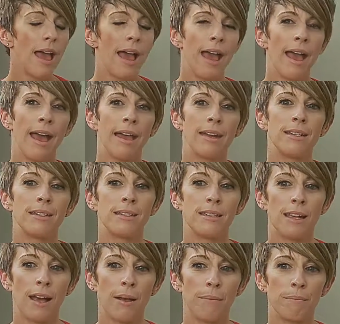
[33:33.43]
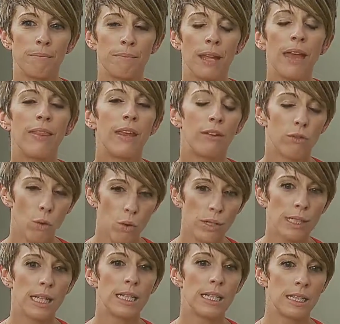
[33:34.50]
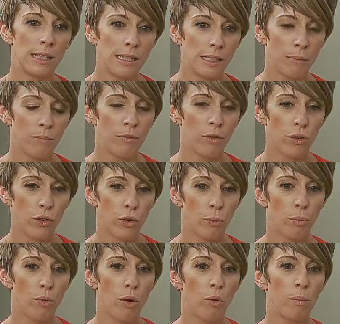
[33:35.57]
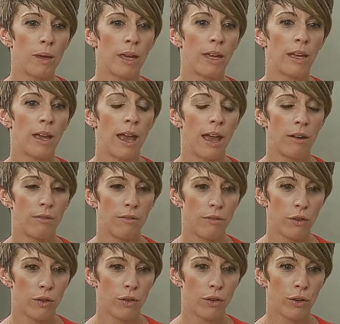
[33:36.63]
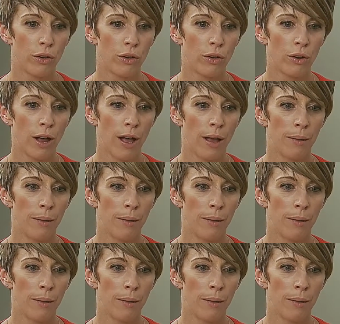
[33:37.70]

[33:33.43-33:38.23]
And then of course they did some further probing and further